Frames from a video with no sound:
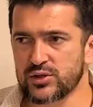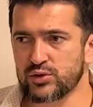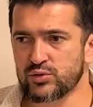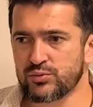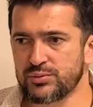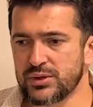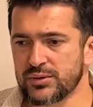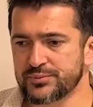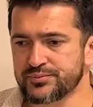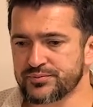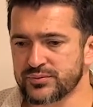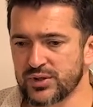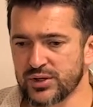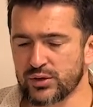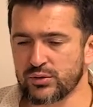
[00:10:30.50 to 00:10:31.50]
be
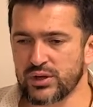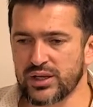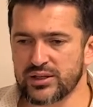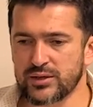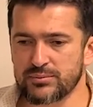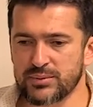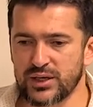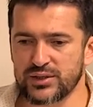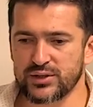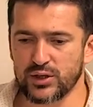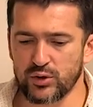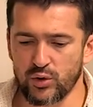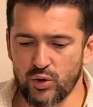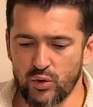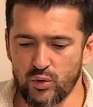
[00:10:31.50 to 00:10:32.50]
regulated by the
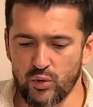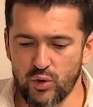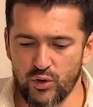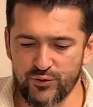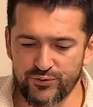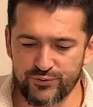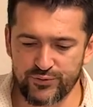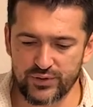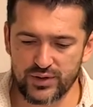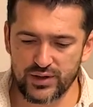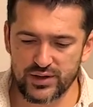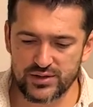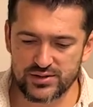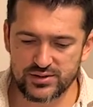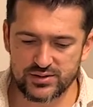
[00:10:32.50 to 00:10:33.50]
law of
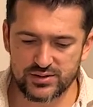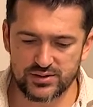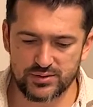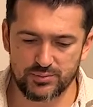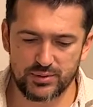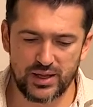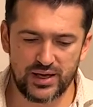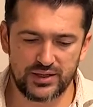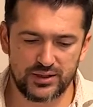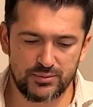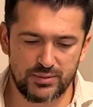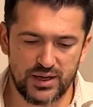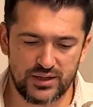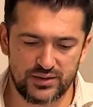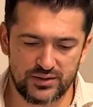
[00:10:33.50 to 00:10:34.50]
supply and
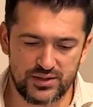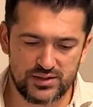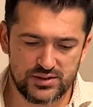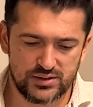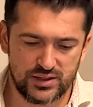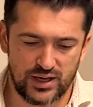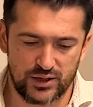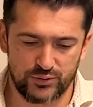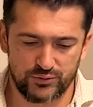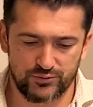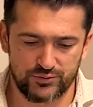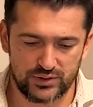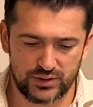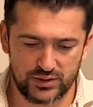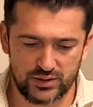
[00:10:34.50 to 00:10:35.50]
demand, this kind of
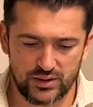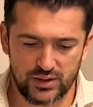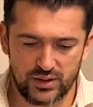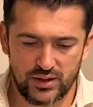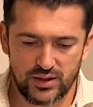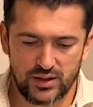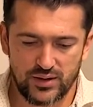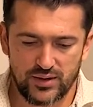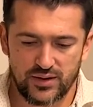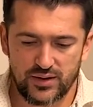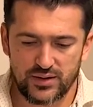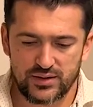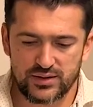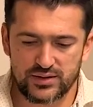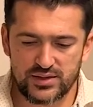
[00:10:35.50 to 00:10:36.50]
thing.
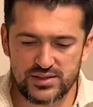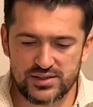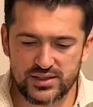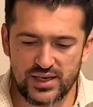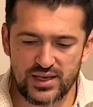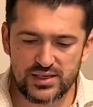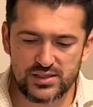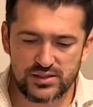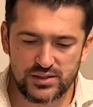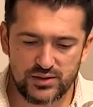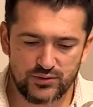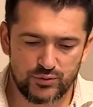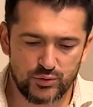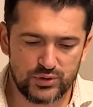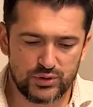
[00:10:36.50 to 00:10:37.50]
In this case,
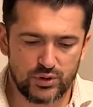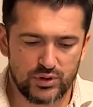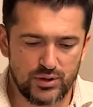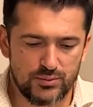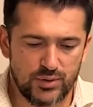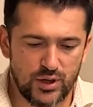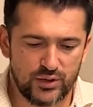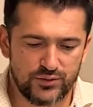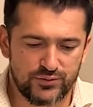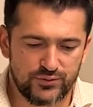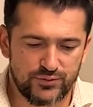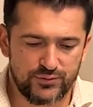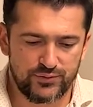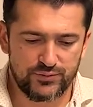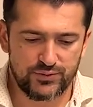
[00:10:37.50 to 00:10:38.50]
if we talk about,
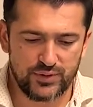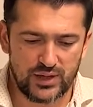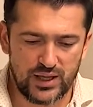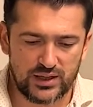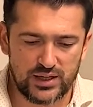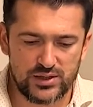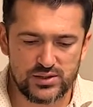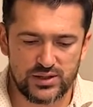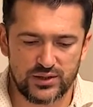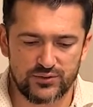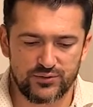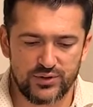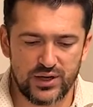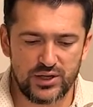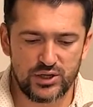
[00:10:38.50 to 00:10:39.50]
like I said,
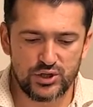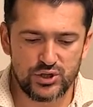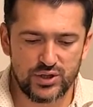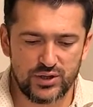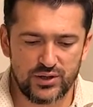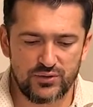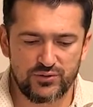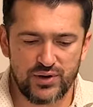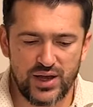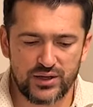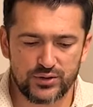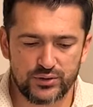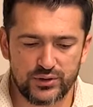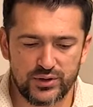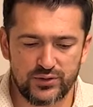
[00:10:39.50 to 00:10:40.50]
furniture
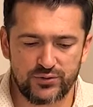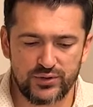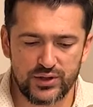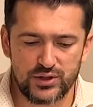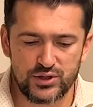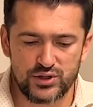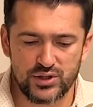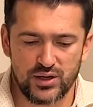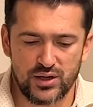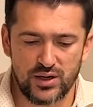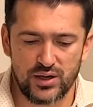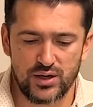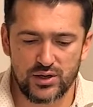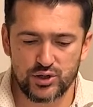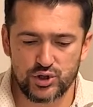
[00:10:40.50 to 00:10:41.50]
factory,
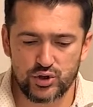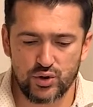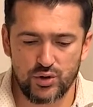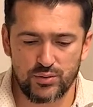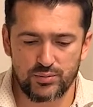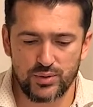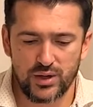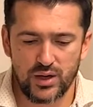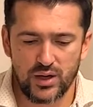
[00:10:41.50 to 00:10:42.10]
furniture shop,